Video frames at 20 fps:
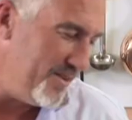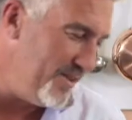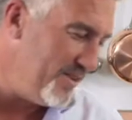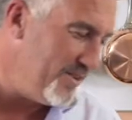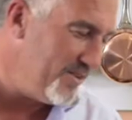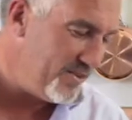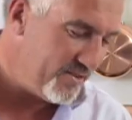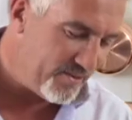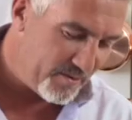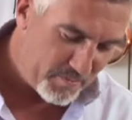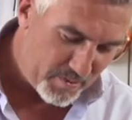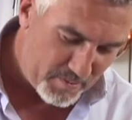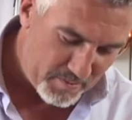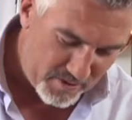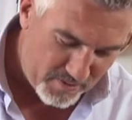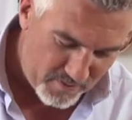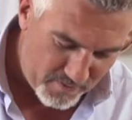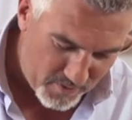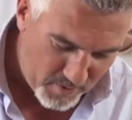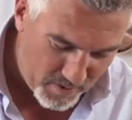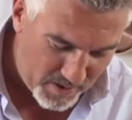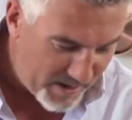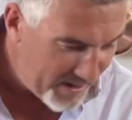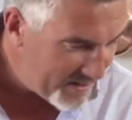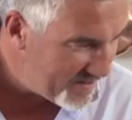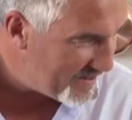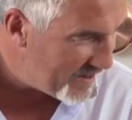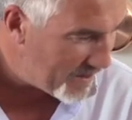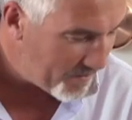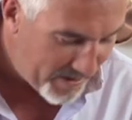You can use implements if you want. I
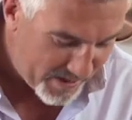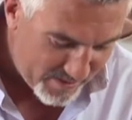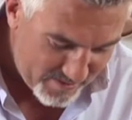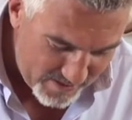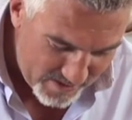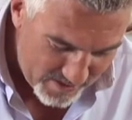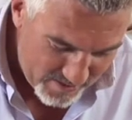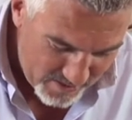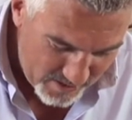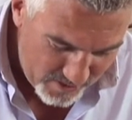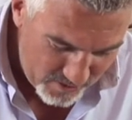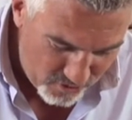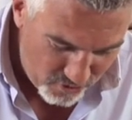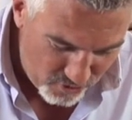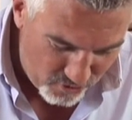like to get my hands in there because I need to